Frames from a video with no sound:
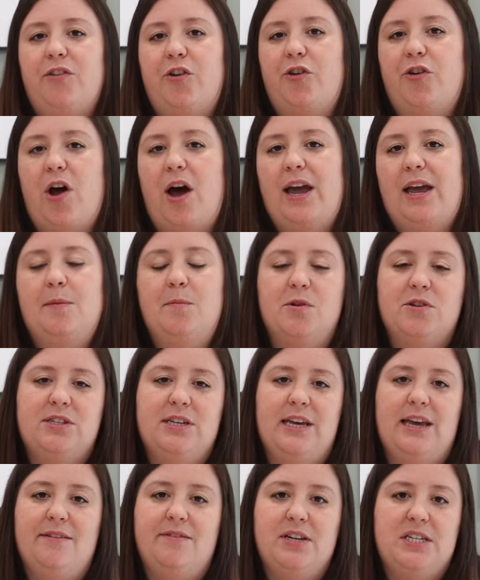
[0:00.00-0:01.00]
they're not able
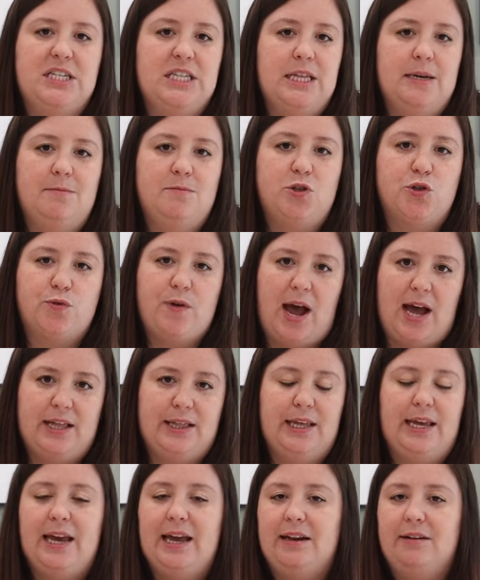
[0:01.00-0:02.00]
to give it to them
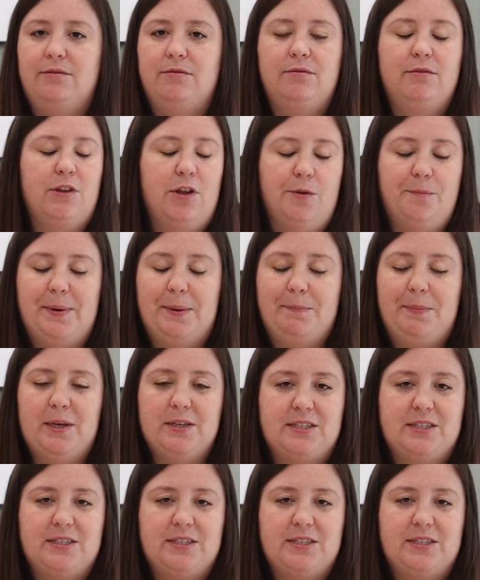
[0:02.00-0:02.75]
directly and they'll